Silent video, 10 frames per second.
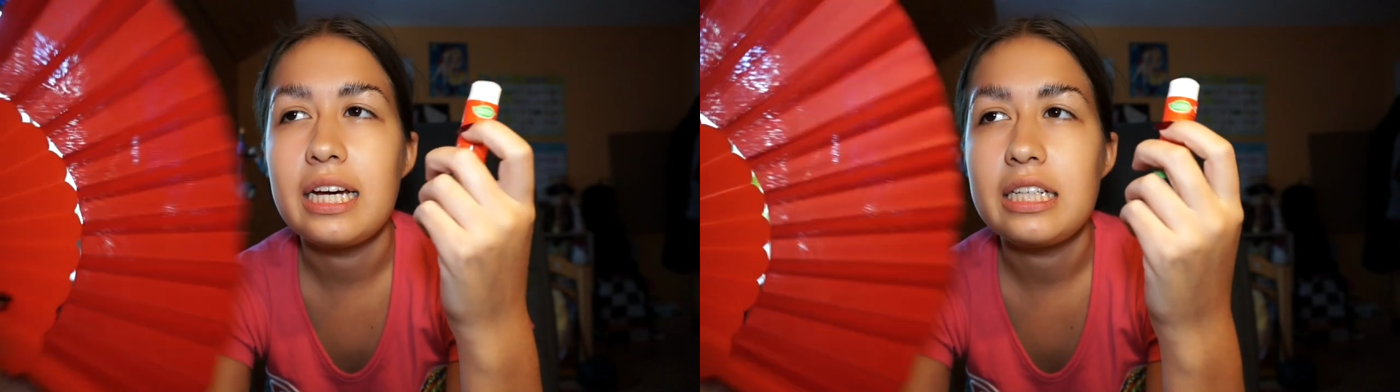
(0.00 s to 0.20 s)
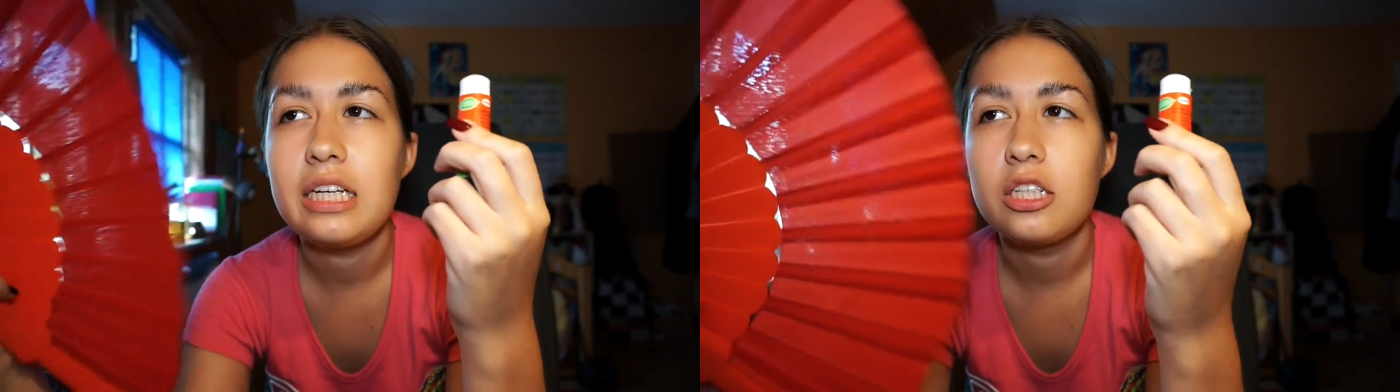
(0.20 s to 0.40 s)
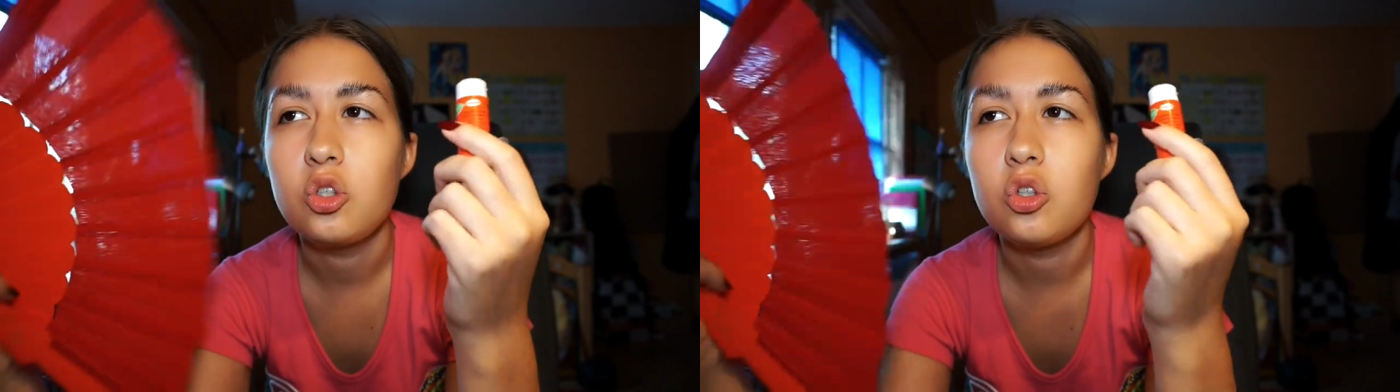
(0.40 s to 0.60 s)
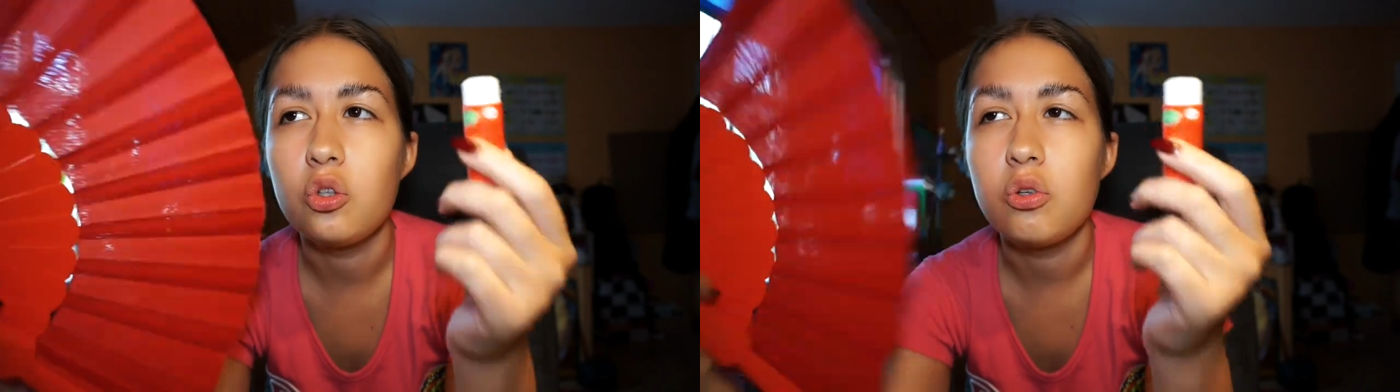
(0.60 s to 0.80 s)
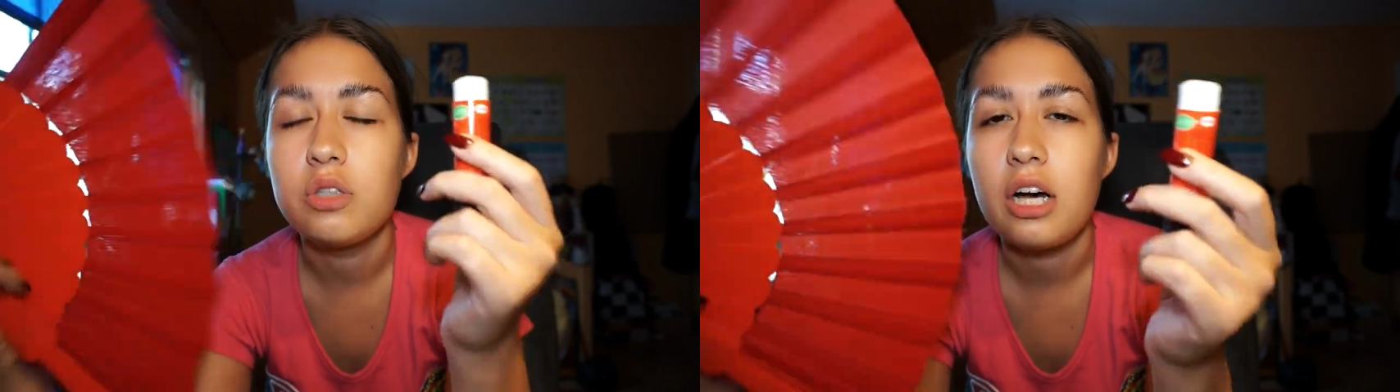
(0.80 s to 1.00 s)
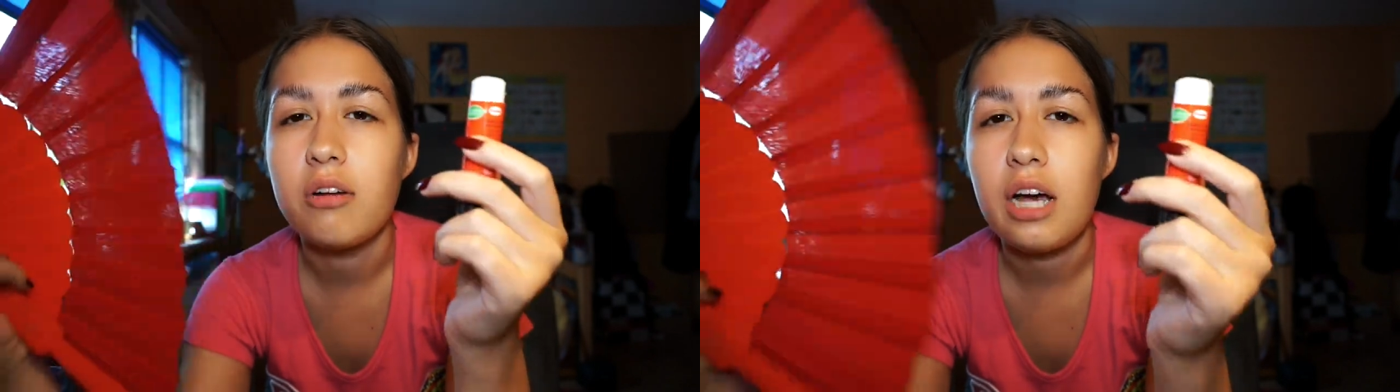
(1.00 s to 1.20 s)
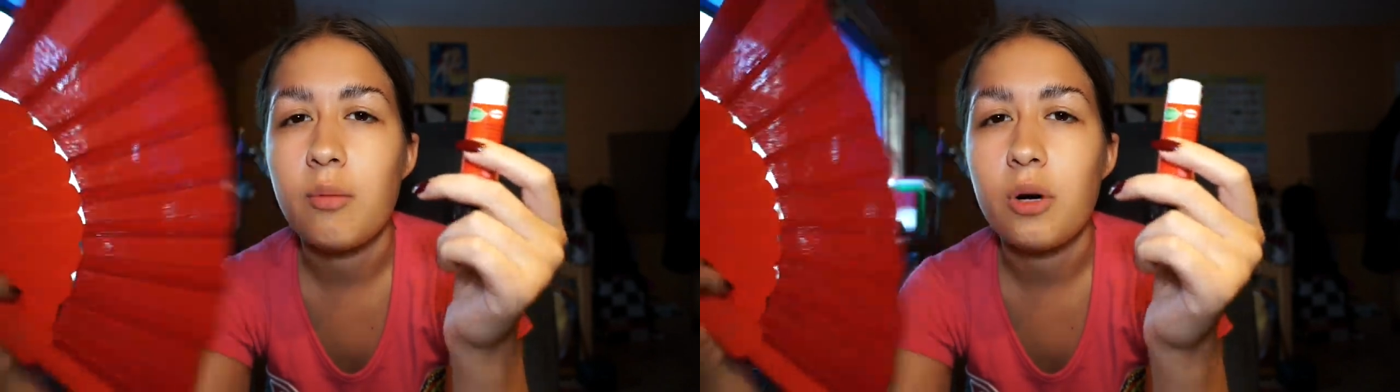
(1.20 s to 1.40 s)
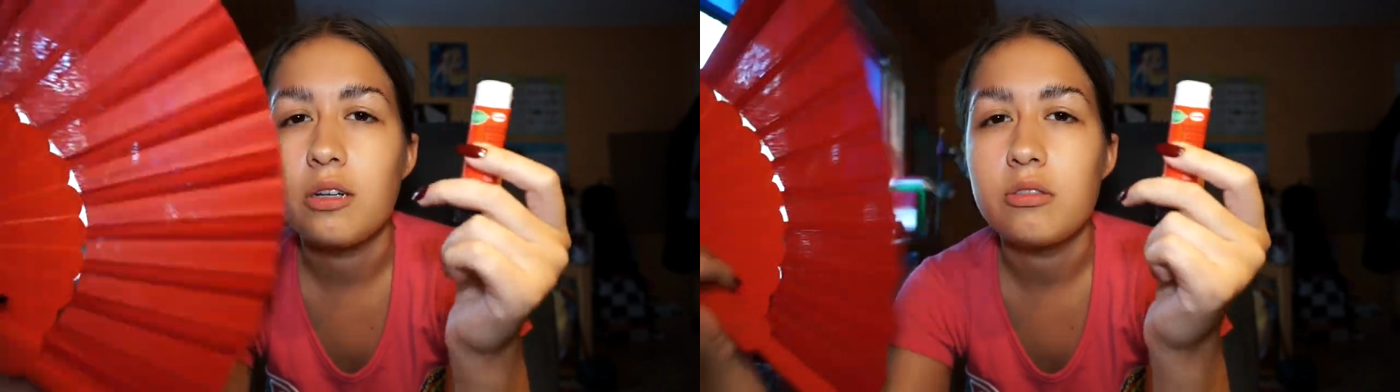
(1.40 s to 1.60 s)
the idea to glue down
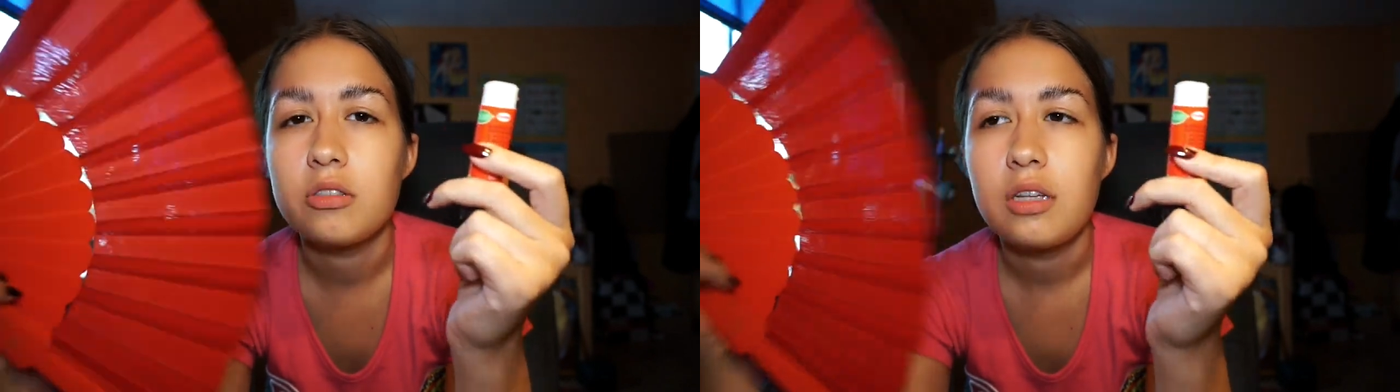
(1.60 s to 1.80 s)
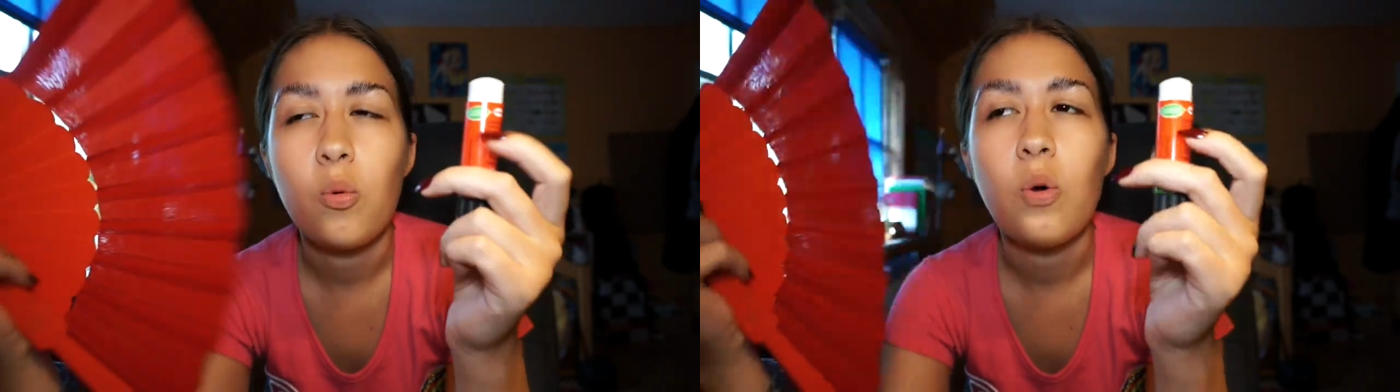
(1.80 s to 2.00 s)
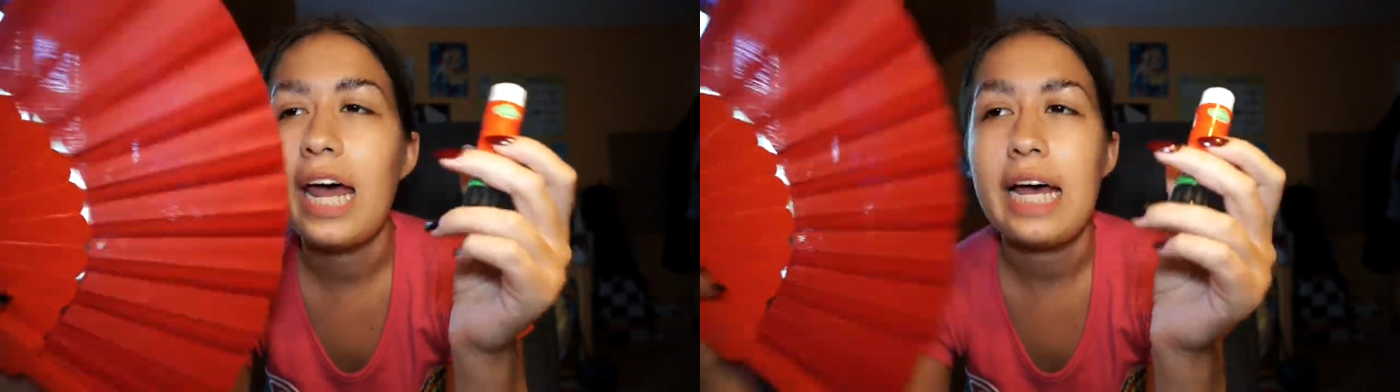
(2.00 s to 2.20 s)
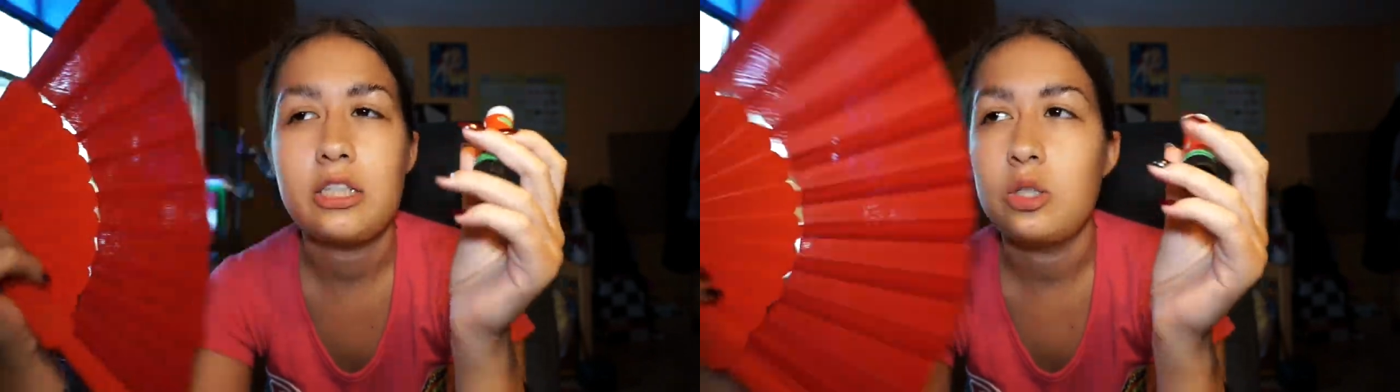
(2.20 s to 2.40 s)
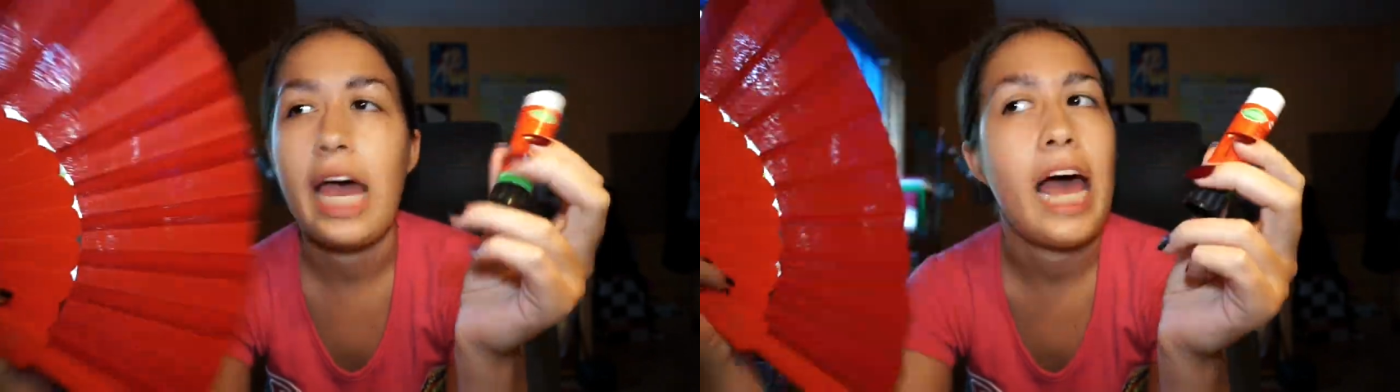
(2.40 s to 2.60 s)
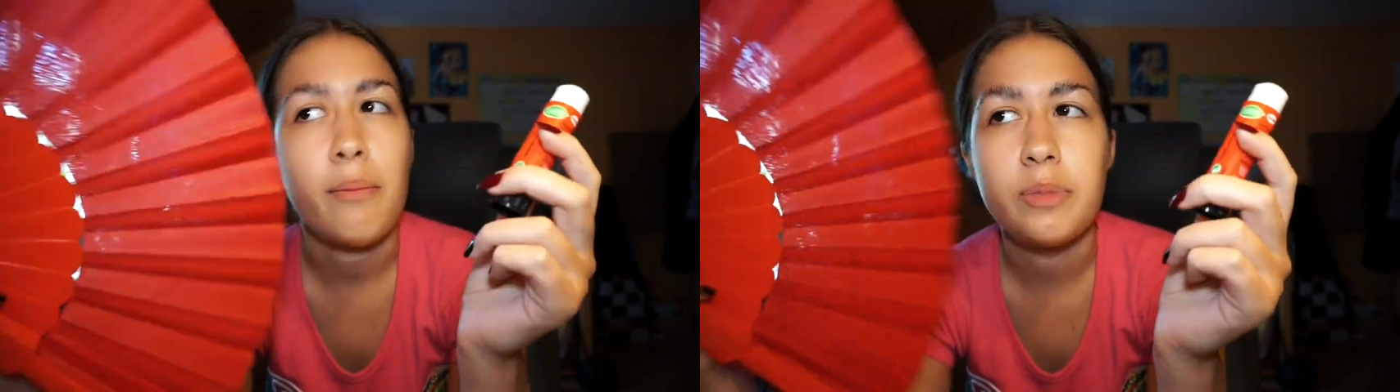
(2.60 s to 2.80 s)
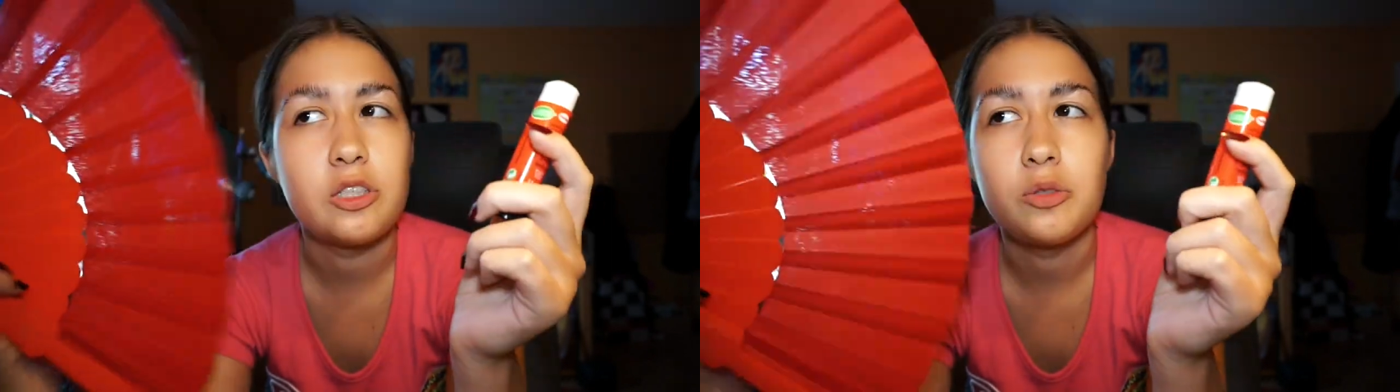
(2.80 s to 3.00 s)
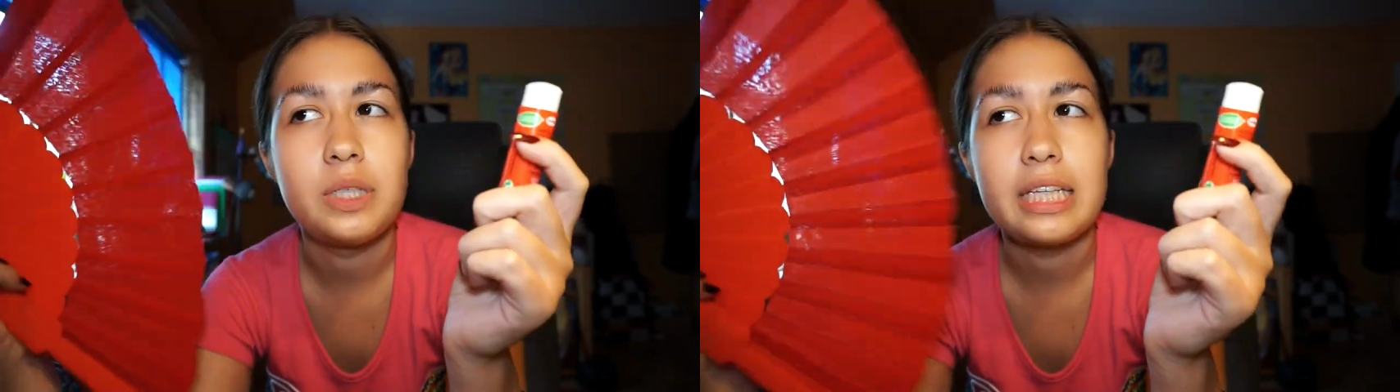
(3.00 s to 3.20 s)
eyebrows. Like, what has to happen
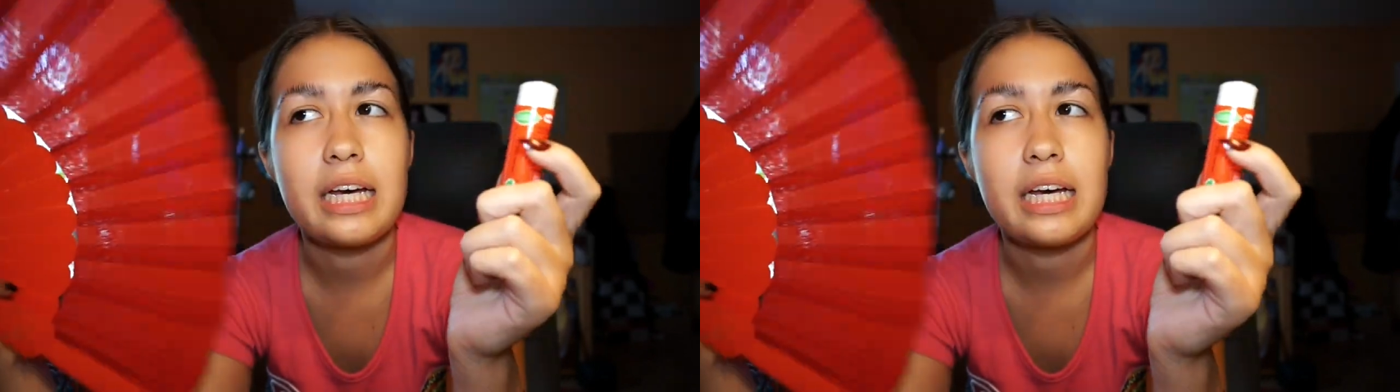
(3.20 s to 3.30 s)
to be